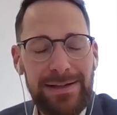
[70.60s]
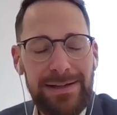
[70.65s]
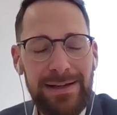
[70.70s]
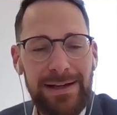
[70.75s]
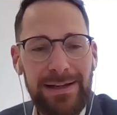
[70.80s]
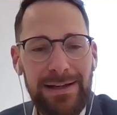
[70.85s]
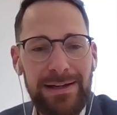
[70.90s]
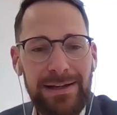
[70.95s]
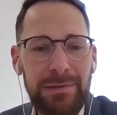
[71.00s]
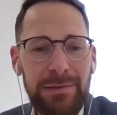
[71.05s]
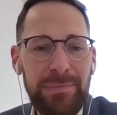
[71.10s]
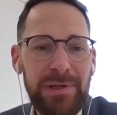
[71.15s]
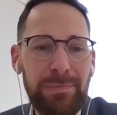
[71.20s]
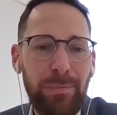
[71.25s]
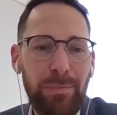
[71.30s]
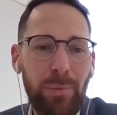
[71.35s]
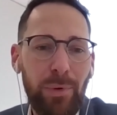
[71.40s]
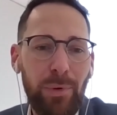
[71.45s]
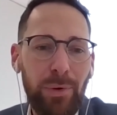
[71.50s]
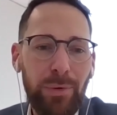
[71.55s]
a little bit
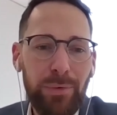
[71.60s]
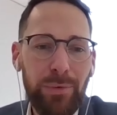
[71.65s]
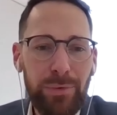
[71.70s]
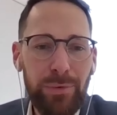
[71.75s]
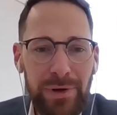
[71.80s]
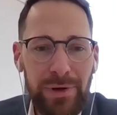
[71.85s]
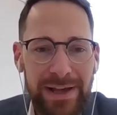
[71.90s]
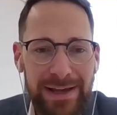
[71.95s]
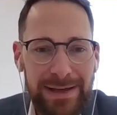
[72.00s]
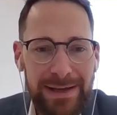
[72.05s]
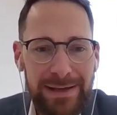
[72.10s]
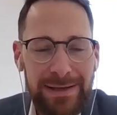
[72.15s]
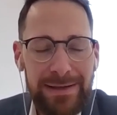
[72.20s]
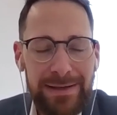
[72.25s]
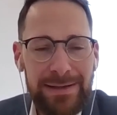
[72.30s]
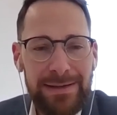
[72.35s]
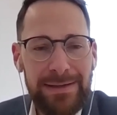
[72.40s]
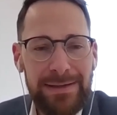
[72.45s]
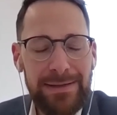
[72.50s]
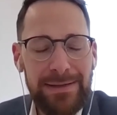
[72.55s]
more rare
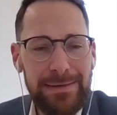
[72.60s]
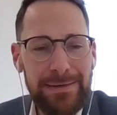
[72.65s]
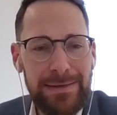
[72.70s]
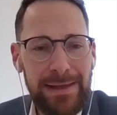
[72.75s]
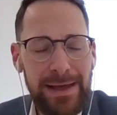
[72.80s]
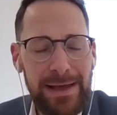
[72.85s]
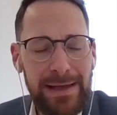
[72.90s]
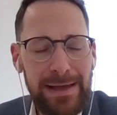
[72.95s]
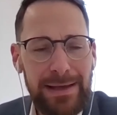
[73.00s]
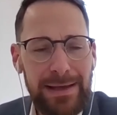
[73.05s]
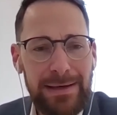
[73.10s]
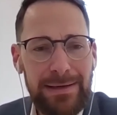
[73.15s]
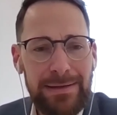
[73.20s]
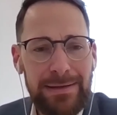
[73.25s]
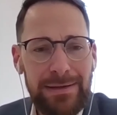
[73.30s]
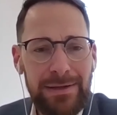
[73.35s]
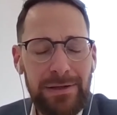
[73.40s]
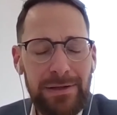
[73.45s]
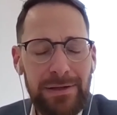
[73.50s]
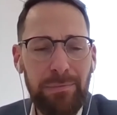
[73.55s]
than
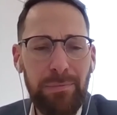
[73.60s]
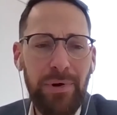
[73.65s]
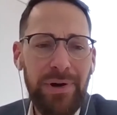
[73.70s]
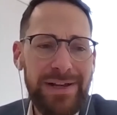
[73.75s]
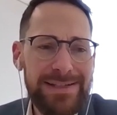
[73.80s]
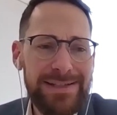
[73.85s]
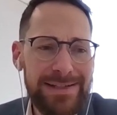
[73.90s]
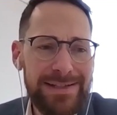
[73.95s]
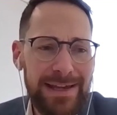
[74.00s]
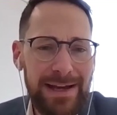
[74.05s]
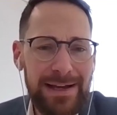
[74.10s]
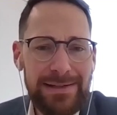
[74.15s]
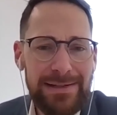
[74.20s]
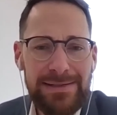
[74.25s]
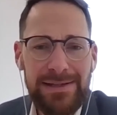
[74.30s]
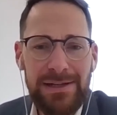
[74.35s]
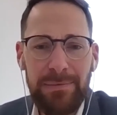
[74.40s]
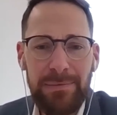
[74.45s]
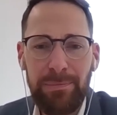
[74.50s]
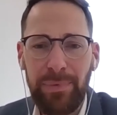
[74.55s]
breast
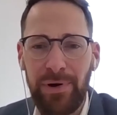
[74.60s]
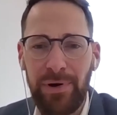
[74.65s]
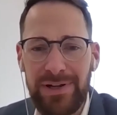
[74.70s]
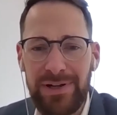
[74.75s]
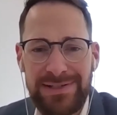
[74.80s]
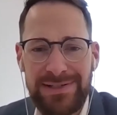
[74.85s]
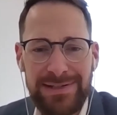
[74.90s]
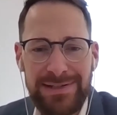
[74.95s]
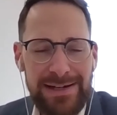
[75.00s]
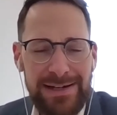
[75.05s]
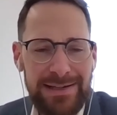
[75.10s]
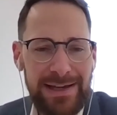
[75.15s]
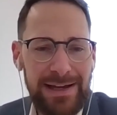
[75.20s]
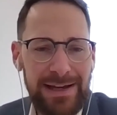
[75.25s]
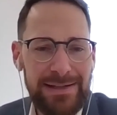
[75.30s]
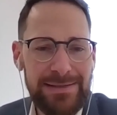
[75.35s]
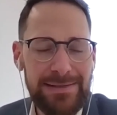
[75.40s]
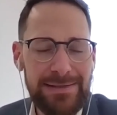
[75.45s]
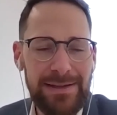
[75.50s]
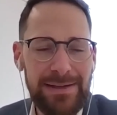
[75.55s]
cancer, prostate
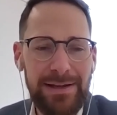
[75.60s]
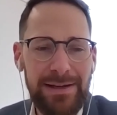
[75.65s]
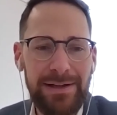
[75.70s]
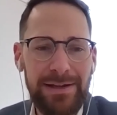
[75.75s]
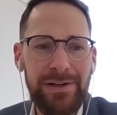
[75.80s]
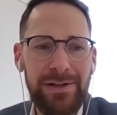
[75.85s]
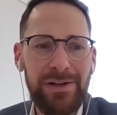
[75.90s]
cancer,